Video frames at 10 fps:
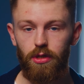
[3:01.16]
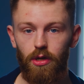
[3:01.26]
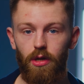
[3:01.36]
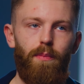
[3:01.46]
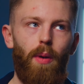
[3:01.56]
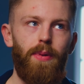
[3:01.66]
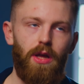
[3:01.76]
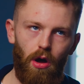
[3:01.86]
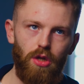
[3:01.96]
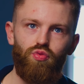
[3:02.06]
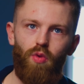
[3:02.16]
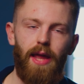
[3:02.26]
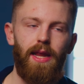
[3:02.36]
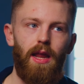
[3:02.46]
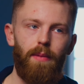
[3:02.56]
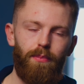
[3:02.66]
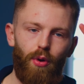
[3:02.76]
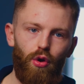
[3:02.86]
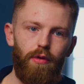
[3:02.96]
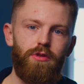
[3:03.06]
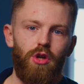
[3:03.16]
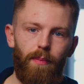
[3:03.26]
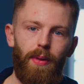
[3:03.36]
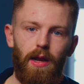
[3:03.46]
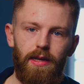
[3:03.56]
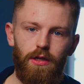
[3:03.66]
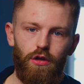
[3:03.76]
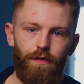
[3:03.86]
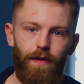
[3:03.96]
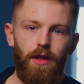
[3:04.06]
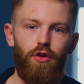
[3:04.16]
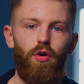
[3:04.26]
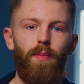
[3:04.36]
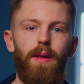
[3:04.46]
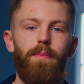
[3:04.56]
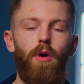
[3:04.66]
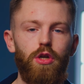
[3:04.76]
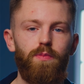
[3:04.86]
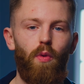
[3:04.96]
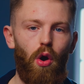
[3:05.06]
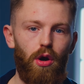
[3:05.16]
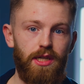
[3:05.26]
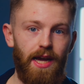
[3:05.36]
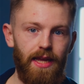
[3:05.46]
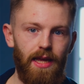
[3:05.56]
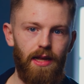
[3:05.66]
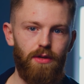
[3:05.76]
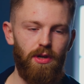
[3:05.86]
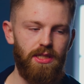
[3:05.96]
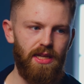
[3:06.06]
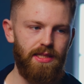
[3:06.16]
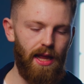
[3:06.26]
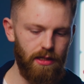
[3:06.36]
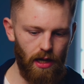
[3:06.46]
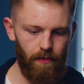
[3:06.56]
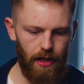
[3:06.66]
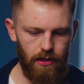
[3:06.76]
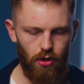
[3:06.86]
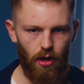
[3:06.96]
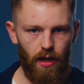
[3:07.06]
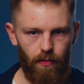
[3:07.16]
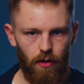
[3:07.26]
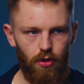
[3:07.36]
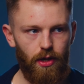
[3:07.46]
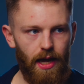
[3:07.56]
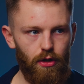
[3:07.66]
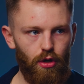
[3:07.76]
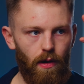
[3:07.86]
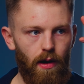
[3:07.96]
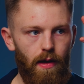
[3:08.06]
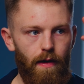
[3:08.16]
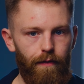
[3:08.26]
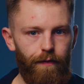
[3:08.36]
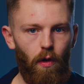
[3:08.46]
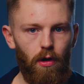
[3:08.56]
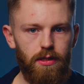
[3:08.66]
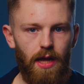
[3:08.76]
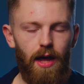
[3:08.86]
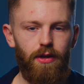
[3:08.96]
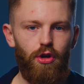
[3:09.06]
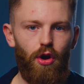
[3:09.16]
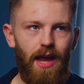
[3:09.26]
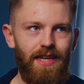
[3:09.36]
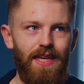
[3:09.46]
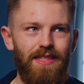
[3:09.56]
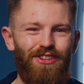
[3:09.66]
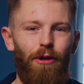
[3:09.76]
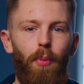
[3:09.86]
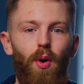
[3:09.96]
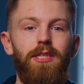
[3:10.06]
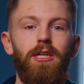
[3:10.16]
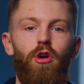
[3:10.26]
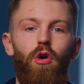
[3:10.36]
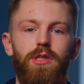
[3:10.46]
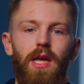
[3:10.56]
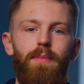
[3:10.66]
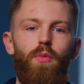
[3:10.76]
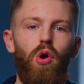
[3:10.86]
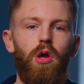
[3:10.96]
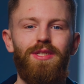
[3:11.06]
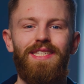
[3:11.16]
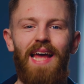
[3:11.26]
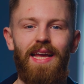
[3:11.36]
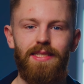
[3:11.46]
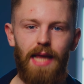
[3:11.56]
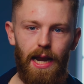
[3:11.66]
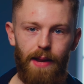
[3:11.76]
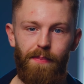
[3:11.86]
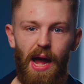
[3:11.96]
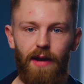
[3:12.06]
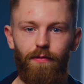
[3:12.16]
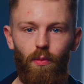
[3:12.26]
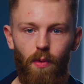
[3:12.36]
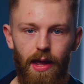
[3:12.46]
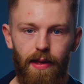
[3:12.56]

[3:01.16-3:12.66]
to, but because writing improves your ability to think, you'll be much more articulate, which essentially means you're able to get your thoughts and your ideas and your point across in a more concise and impactful way.